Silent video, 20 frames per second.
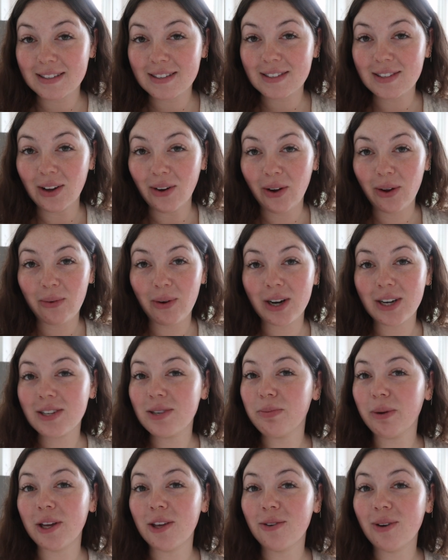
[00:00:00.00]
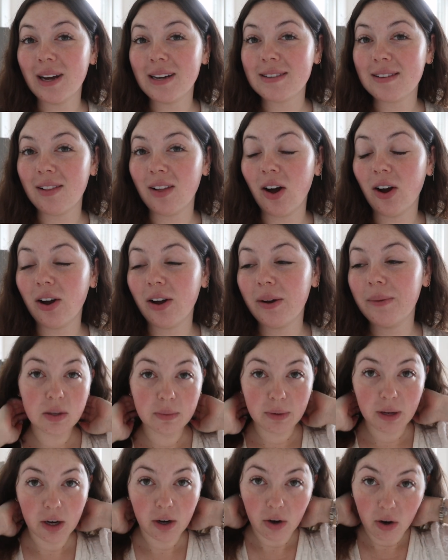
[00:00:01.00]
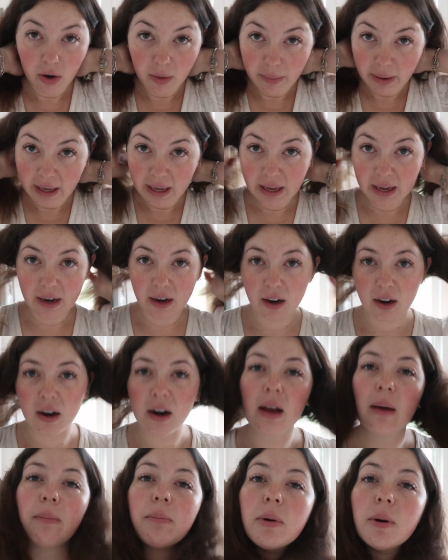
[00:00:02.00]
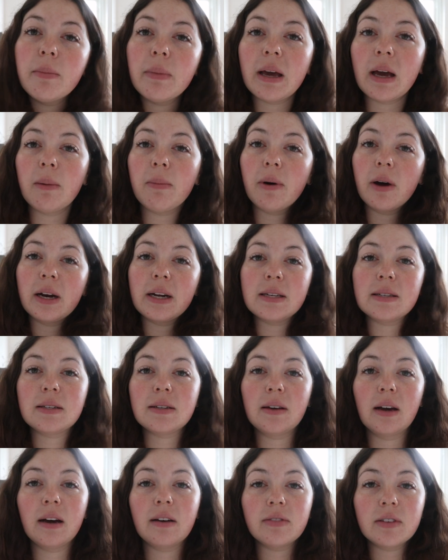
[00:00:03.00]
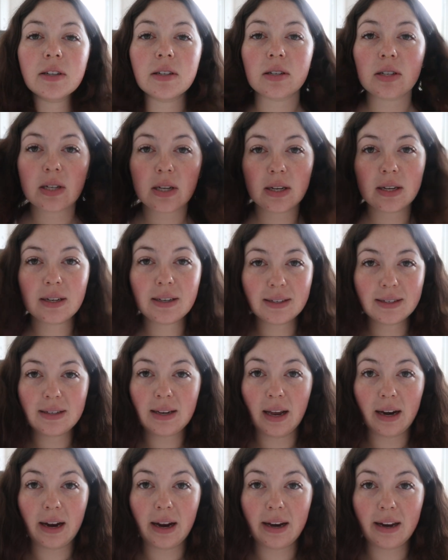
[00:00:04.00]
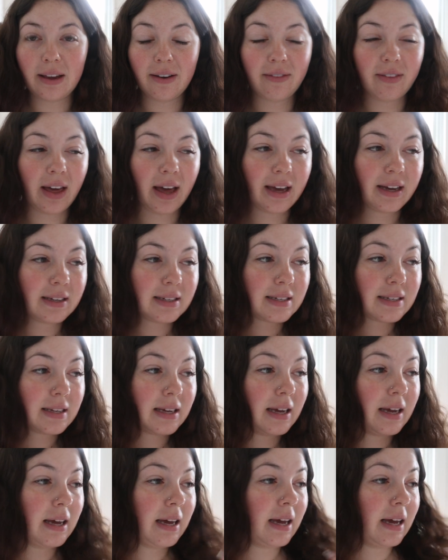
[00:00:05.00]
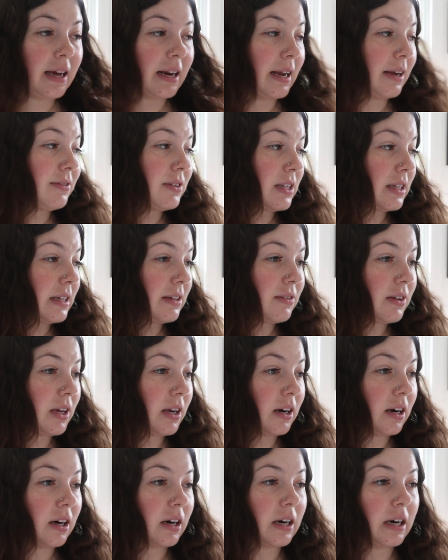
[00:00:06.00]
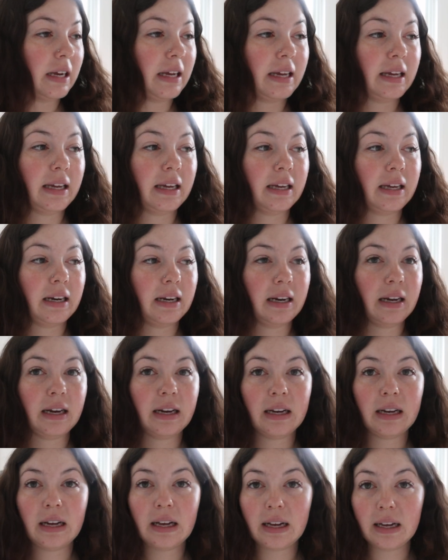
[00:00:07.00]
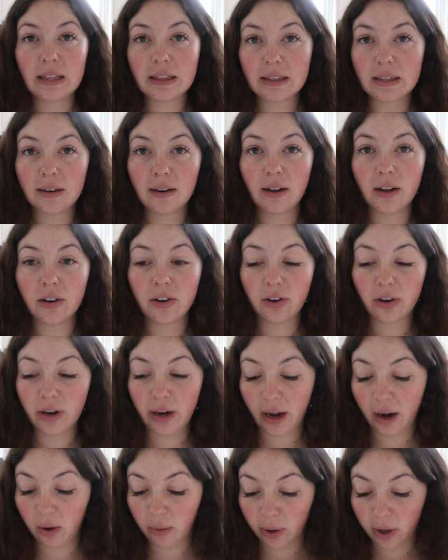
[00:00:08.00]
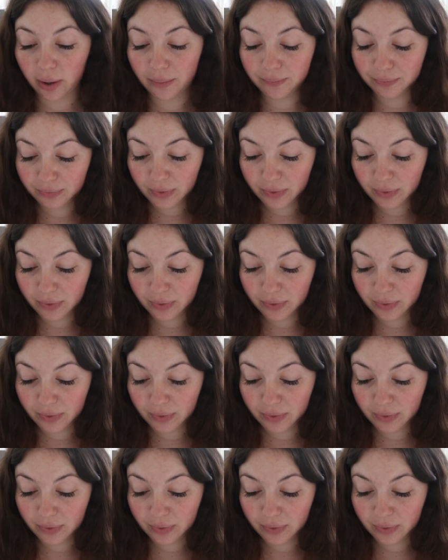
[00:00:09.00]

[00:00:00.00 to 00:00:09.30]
So I wanted to bring you guys along. So I'm gonna curl my hair and put makeup on. I still haven't done any of that. And I have to leave here in a little under an hour.